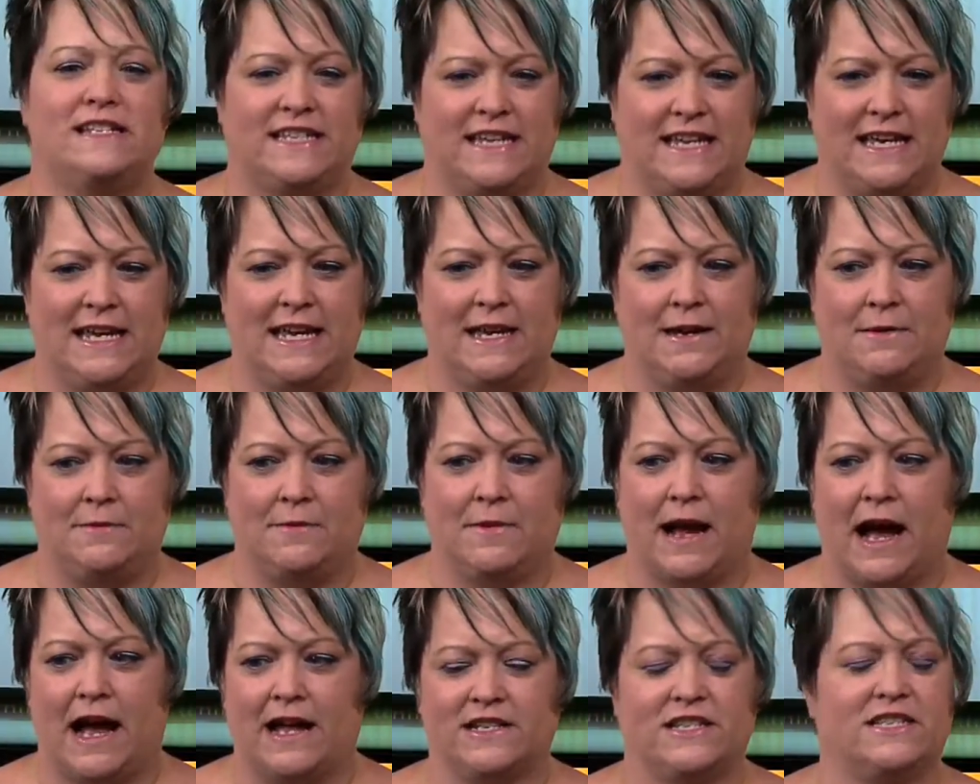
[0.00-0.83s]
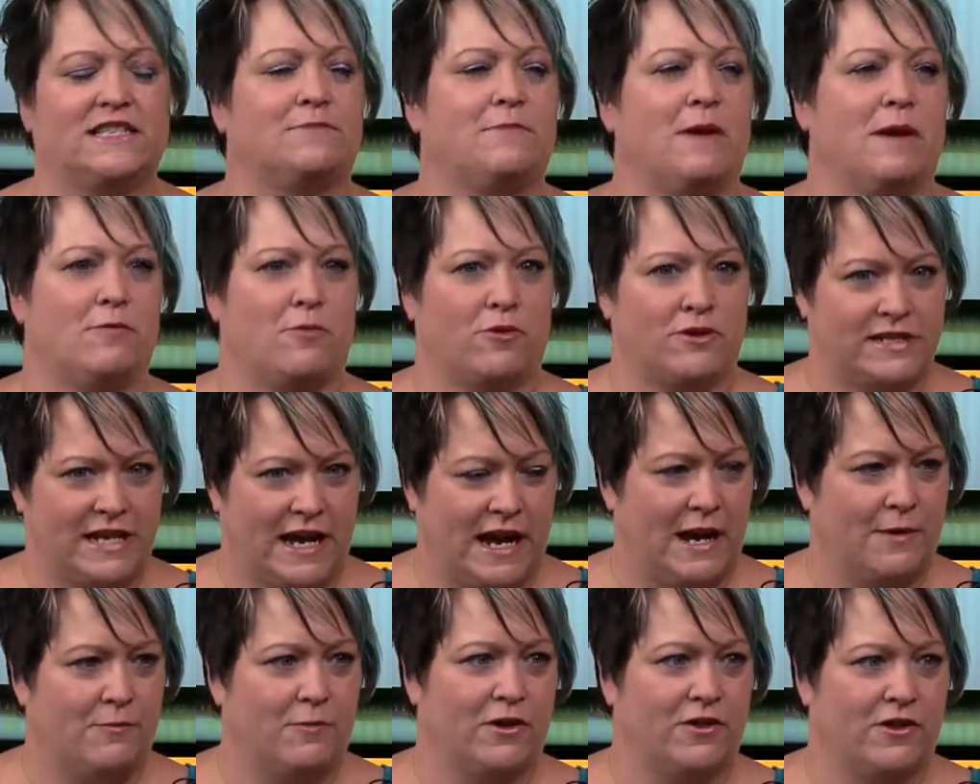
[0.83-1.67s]
team got to spend more
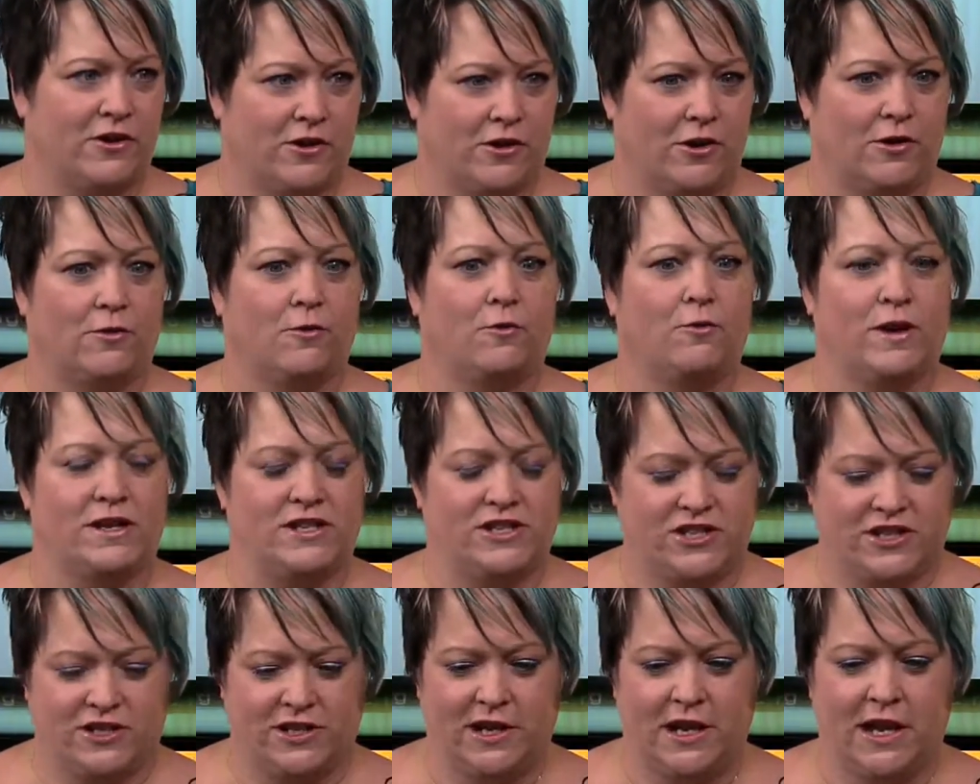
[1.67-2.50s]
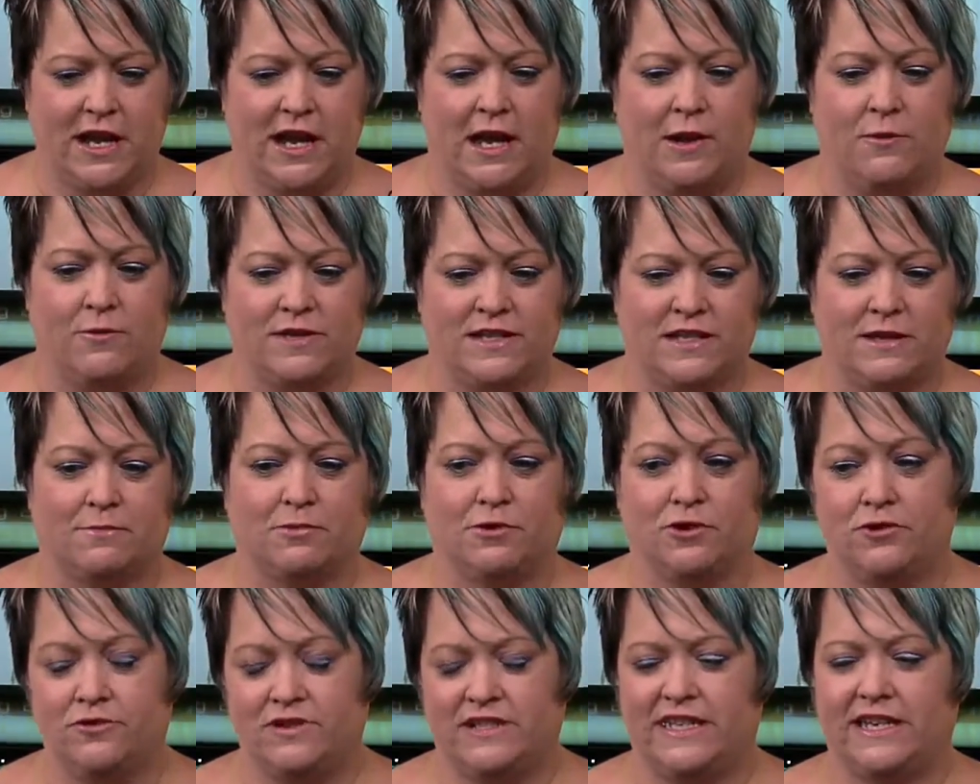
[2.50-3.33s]
time with her, which it was the
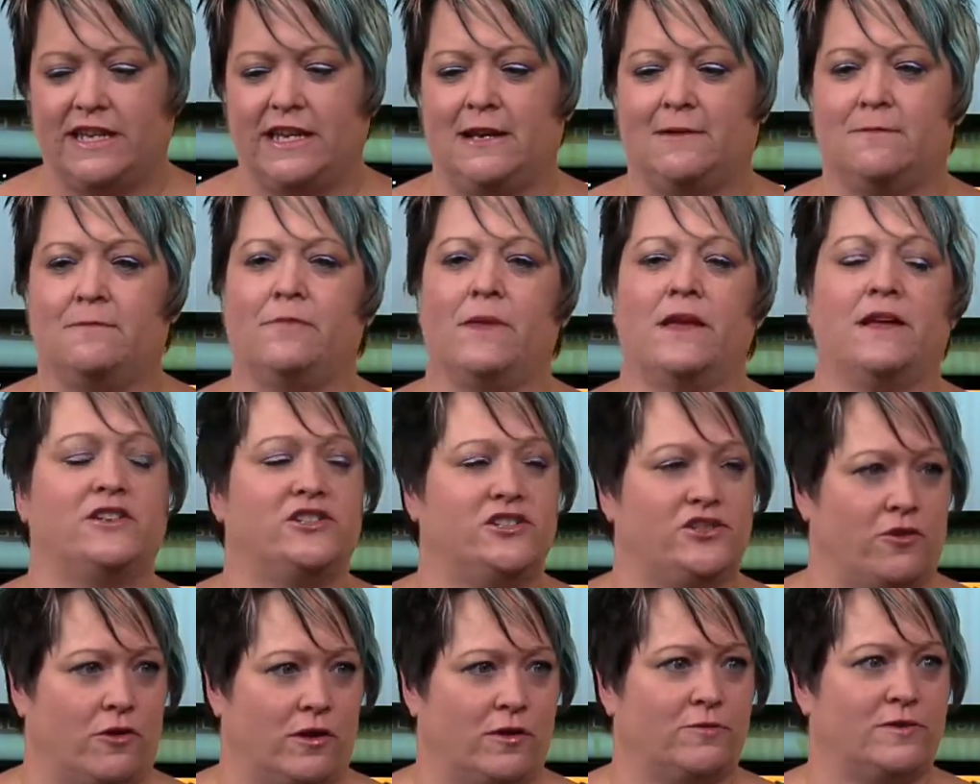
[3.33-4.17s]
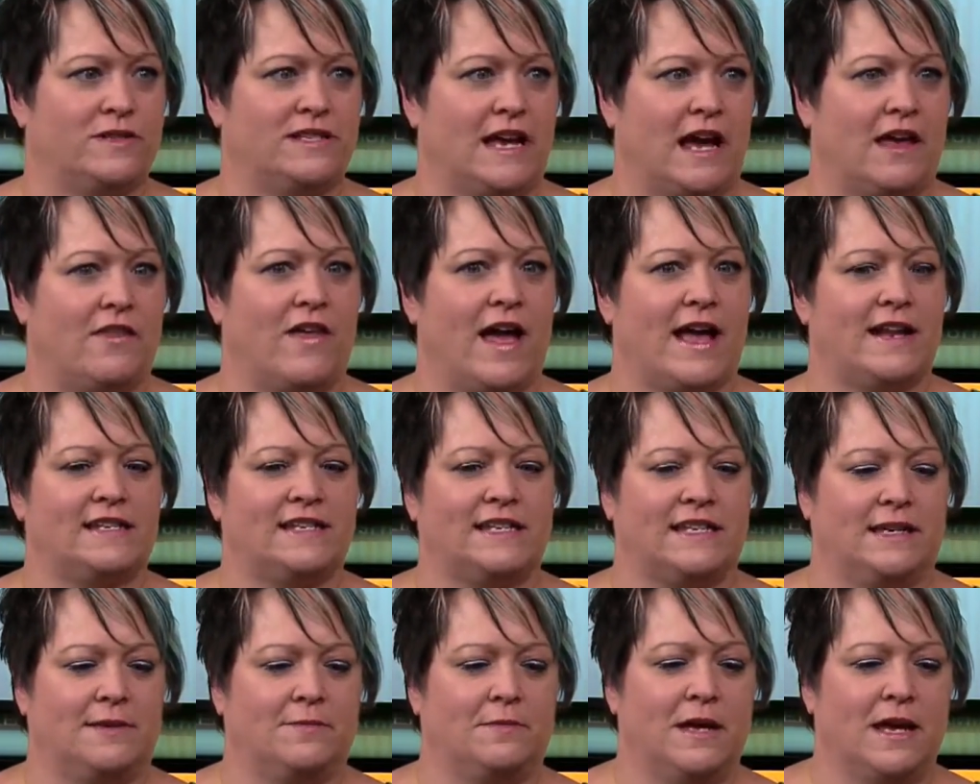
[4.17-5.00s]
blue team. Jordan was on that
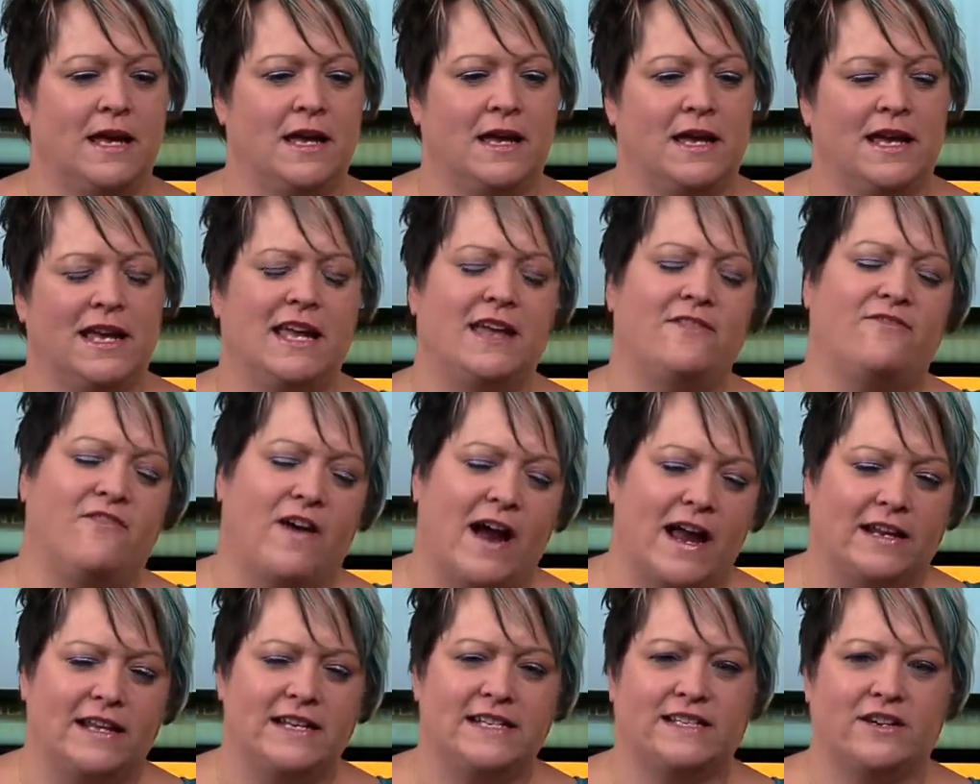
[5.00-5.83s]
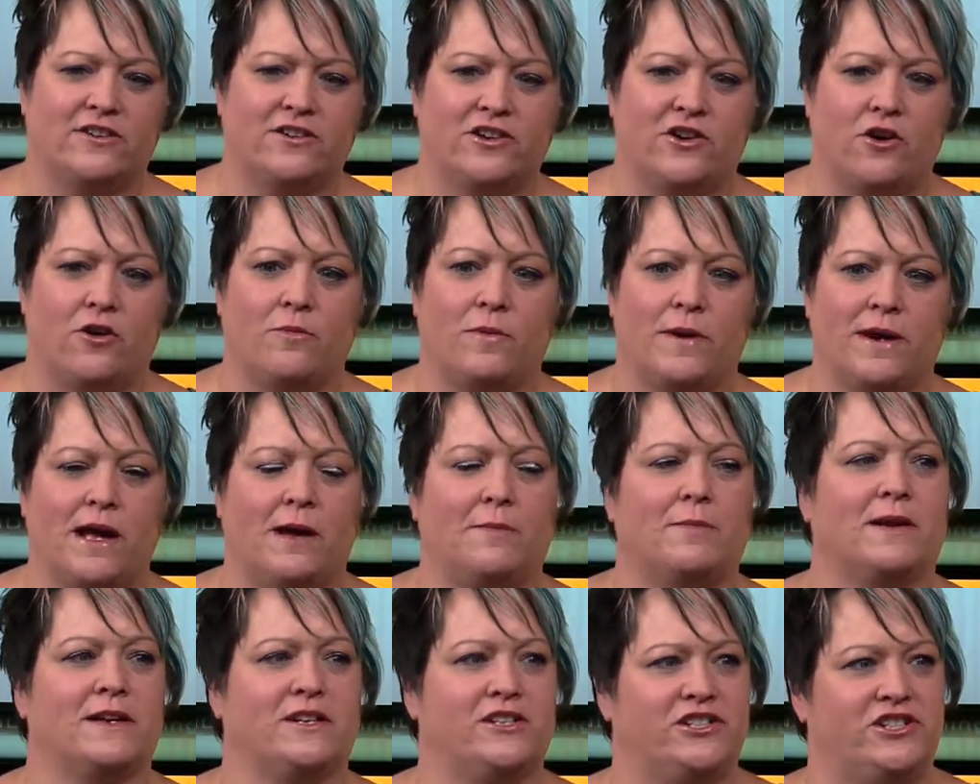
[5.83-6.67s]
team. He finally started to open
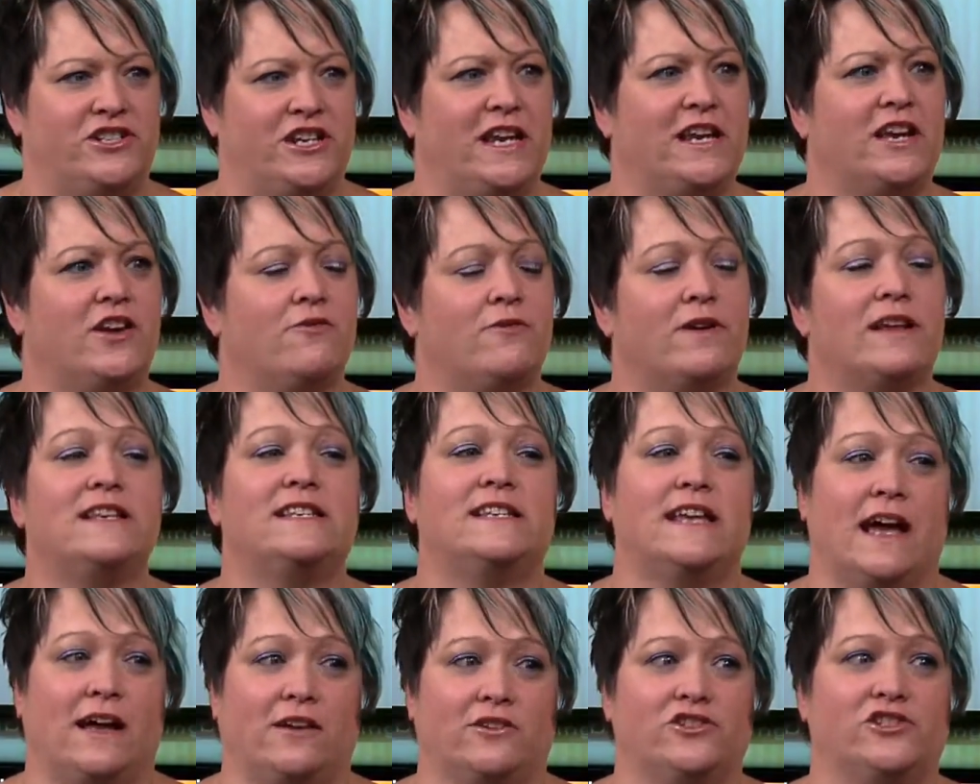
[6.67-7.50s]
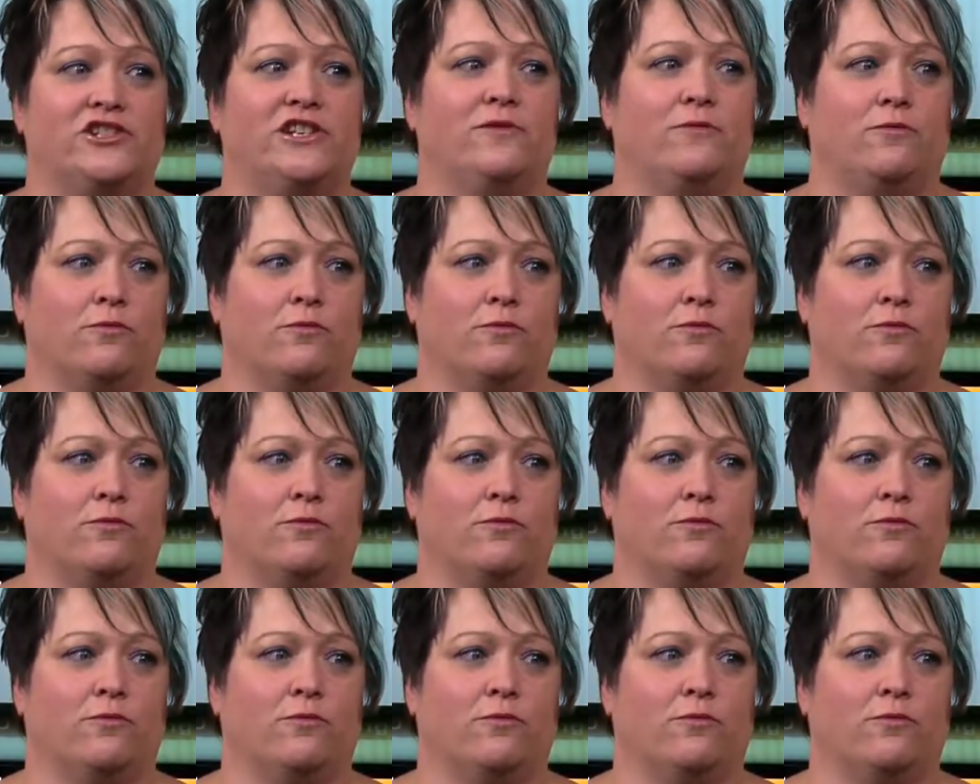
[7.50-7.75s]
up because she, you can tell, she